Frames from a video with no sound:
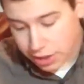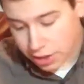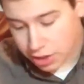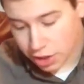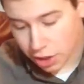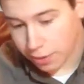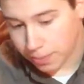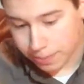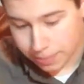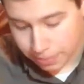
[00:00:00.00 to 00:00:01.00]
So
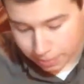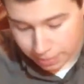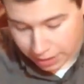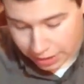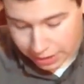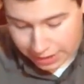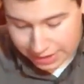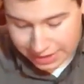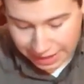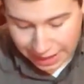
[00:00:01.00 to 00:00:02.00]

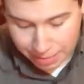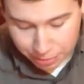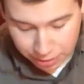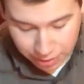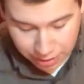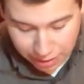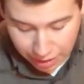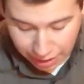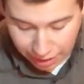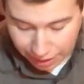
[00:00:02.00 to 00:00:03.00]
this iBook,
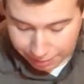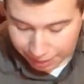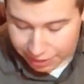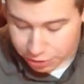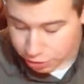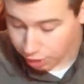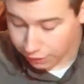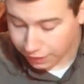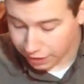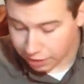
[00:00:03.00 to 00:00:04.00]
I'm not sure
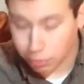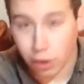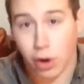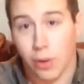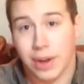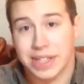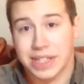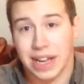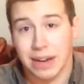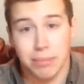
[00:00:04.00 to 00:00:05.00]
if it can run OS
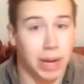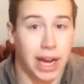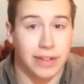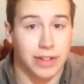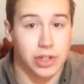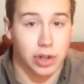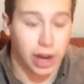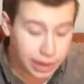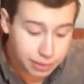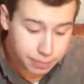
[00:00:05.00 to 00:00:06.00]
10. I haven't
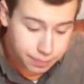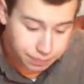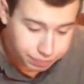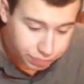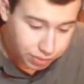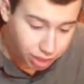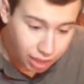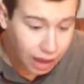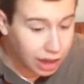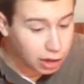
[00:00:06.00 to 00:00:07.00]
tried it.
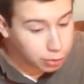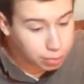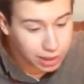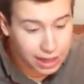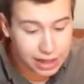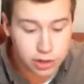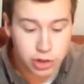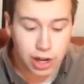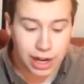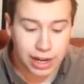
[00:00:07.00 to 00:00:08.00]
I don't plan on
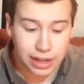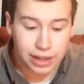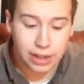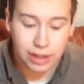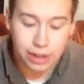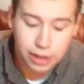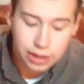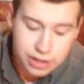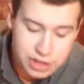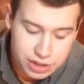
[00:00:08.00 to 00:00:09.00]
trying it.
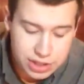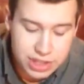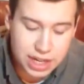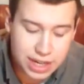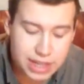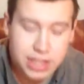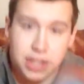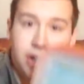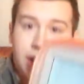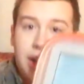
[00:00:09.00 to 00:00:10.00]
As you can see, it's
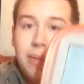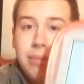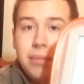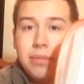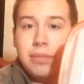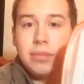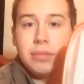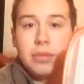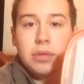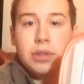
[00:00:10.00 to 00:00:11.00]
starting up.
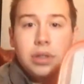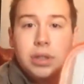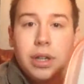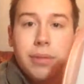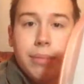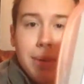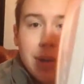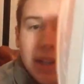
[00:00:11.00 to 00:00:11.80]
Maybe you